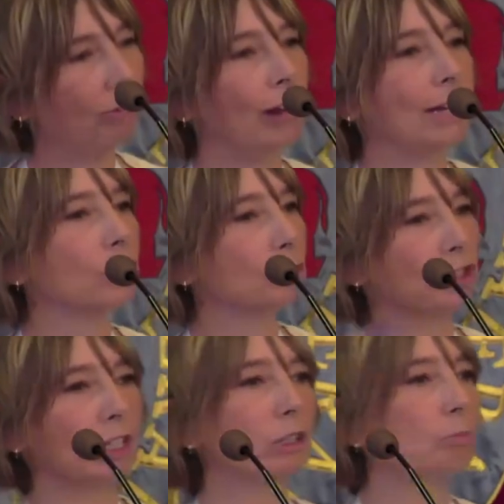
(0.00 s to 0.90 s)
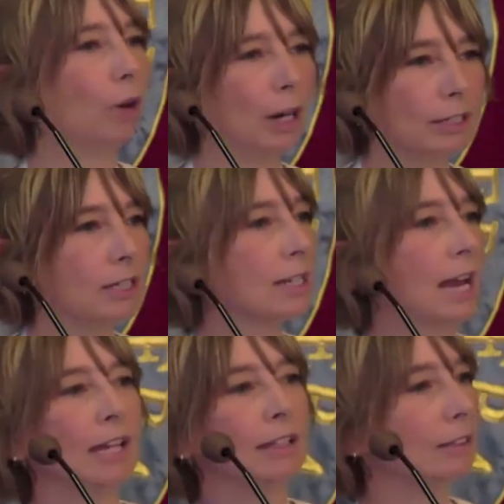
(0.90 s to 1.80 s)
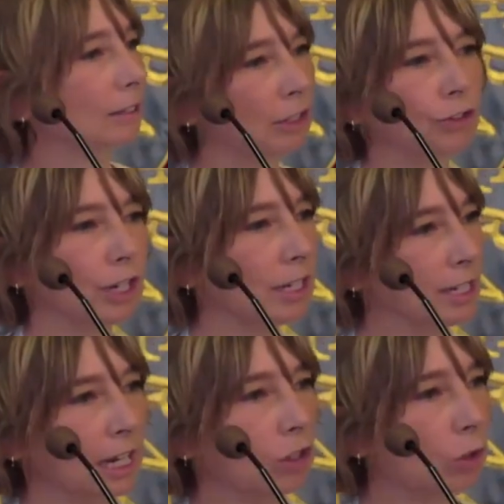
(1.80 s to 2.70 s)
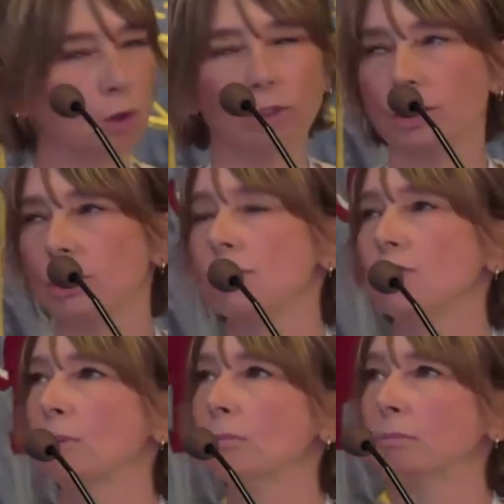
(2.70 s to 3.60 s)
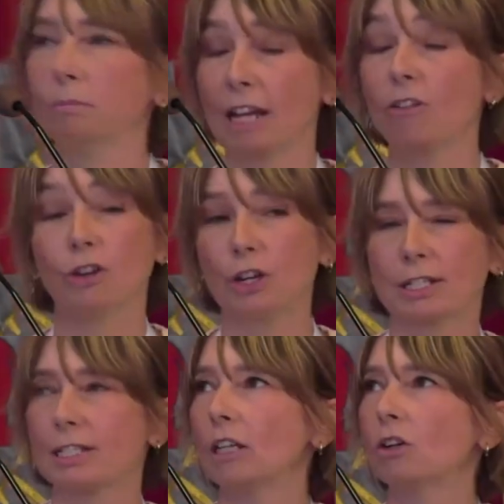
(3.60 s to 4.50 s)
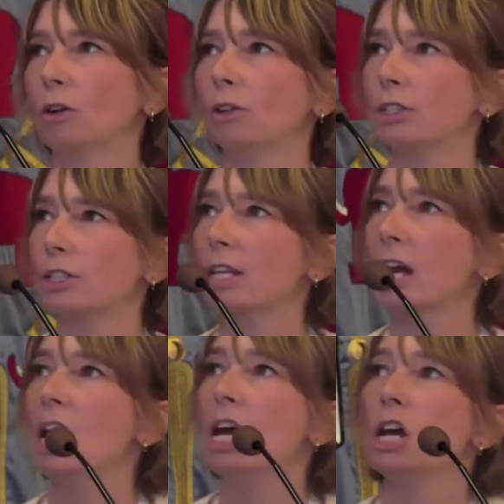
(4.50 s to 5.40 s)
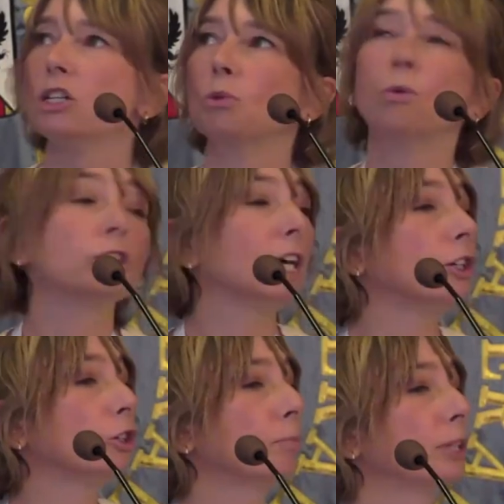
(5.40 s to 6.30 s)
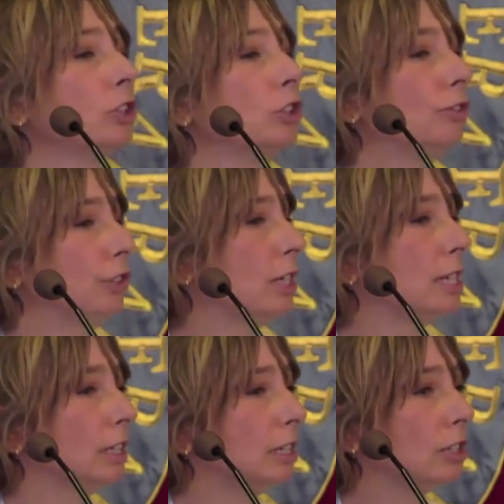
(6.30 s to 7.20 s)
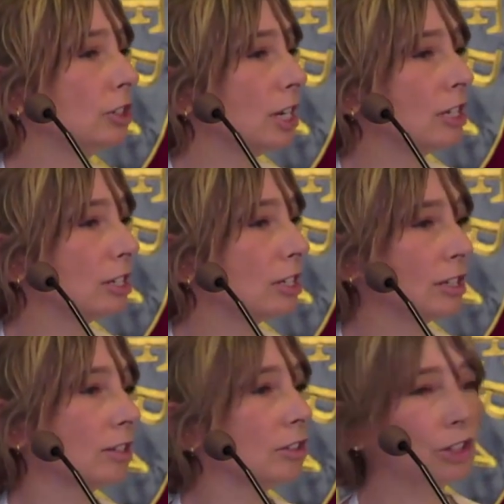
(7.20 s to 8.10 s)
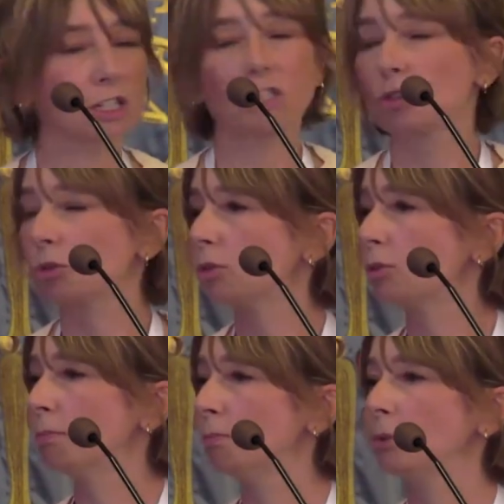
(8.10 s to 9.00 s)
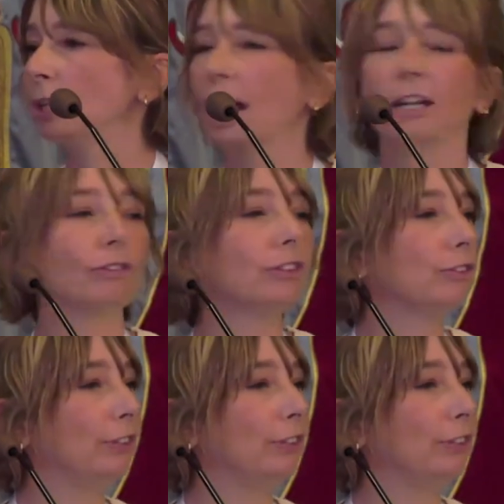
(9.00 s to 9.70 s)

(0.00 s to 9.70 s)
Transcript: of associated partners and different stakeholders from diverse stakeholders. So what are European universities? Just to put a kind of